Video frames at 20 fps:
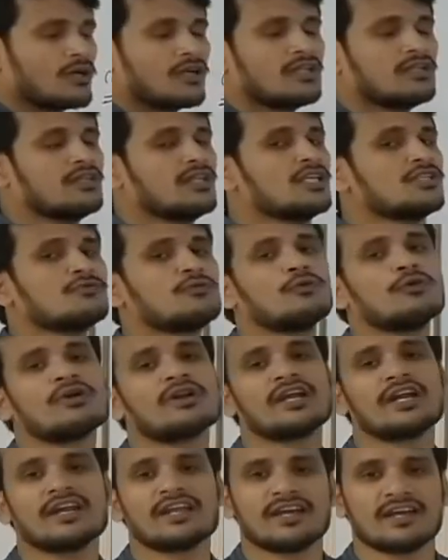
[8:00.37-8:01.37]
these 4
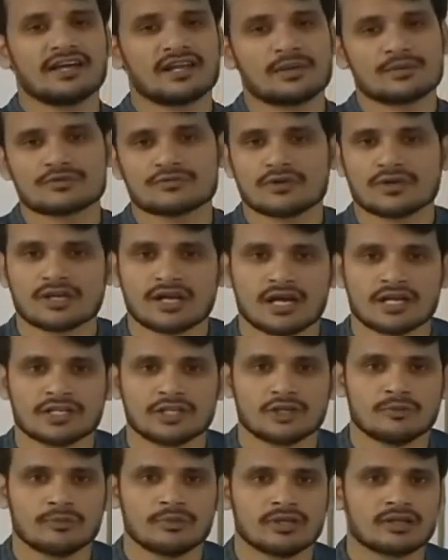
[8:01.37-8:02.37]
ray diagrams for
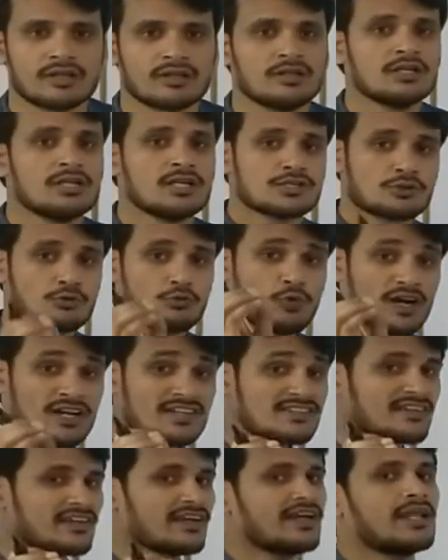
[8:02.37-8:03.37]
concave mirror. So
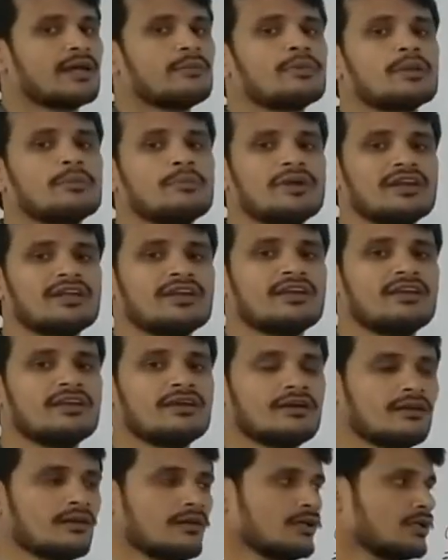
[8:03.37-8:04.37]
once again I am repeating
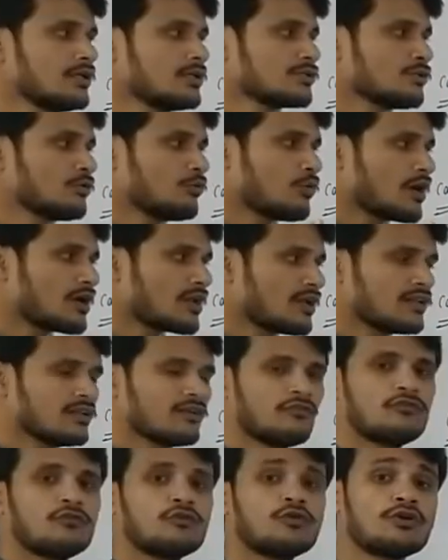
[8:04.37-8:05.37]
here. So what are the
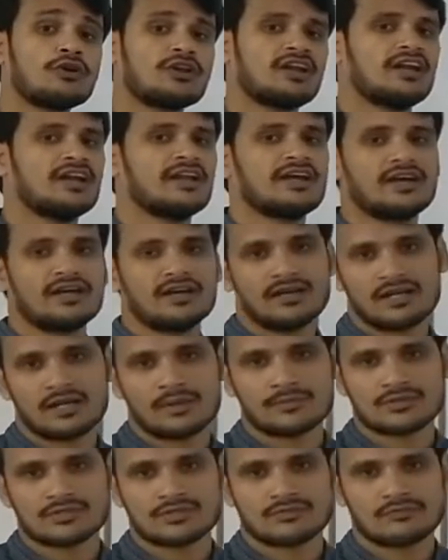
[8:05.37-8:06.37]
4 ray
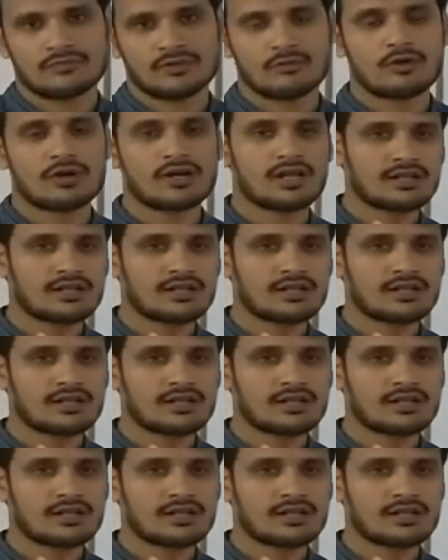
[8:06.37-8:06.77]
diagrams? For